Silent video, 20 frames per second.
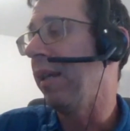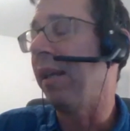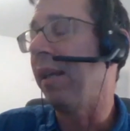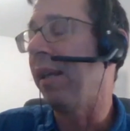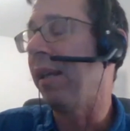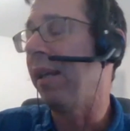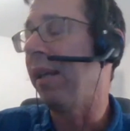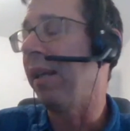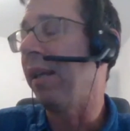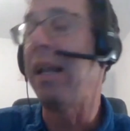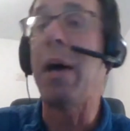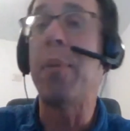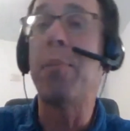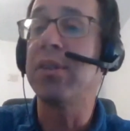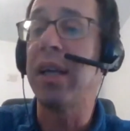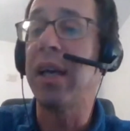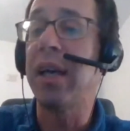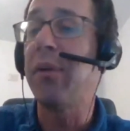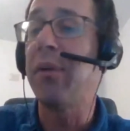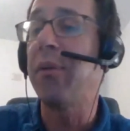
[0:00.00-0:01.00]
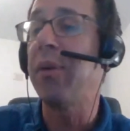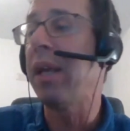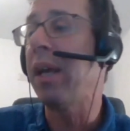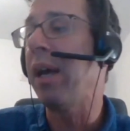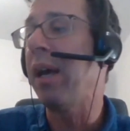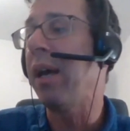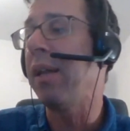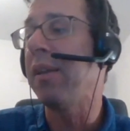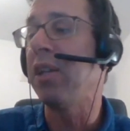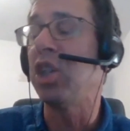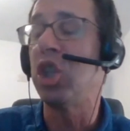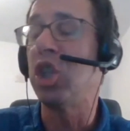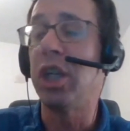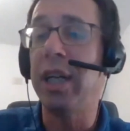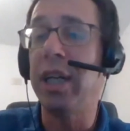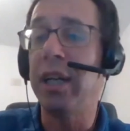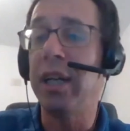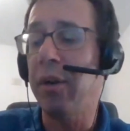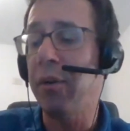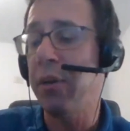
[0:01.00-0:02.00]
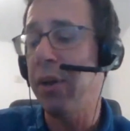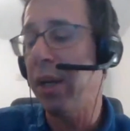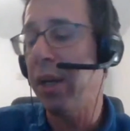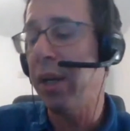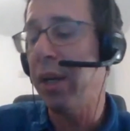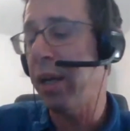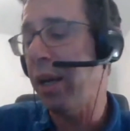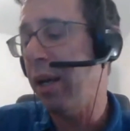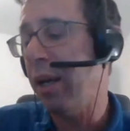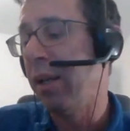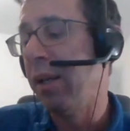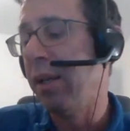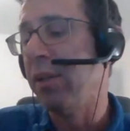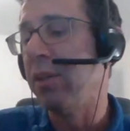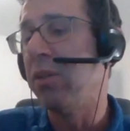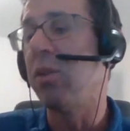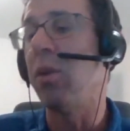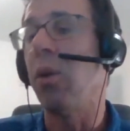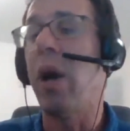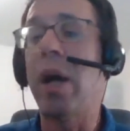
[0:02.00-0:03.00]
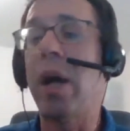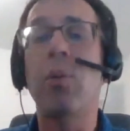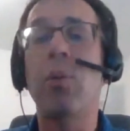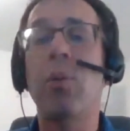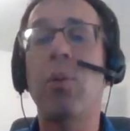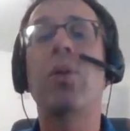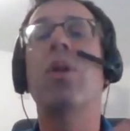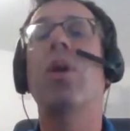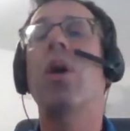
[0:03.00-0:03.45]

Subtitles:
Nablus area, the Jenin area. So I would